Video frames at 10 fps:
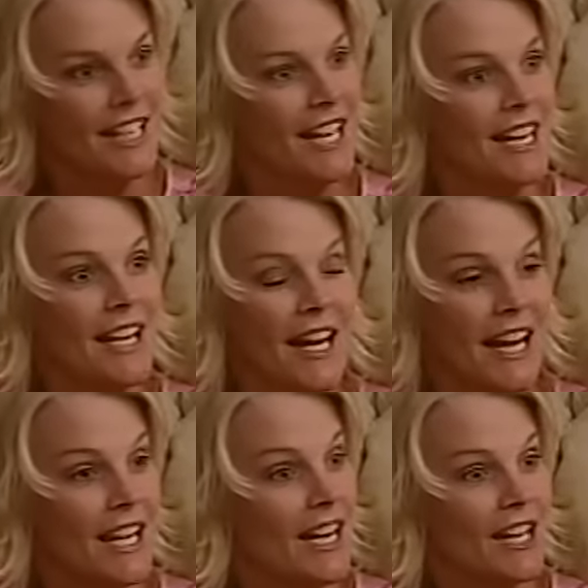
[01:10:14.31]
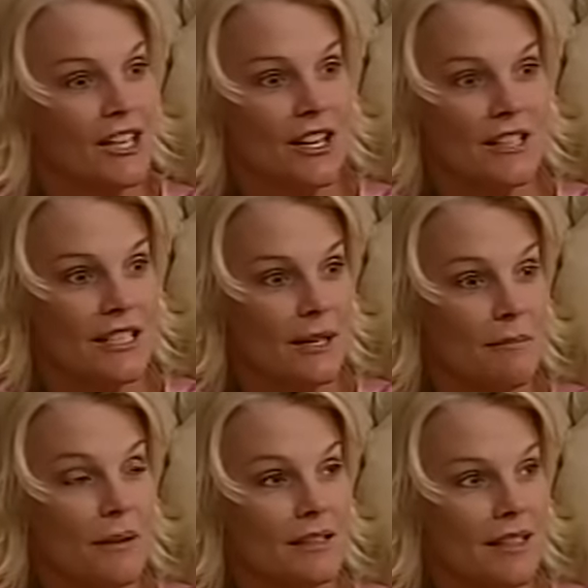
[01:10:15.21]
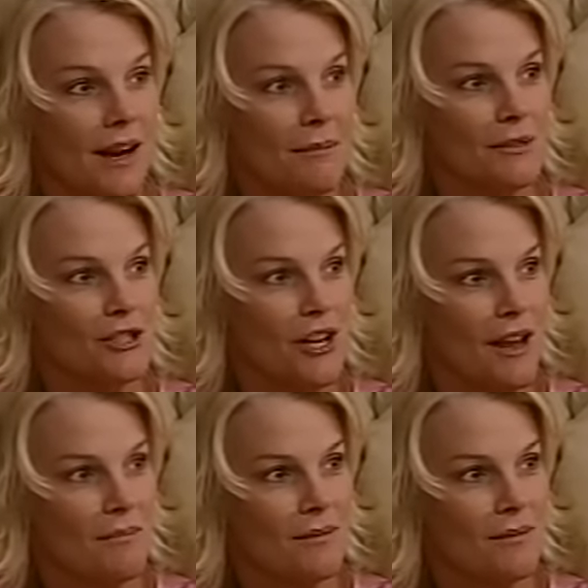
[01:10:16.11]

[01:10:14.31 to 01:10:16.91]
get it in tip-top shape.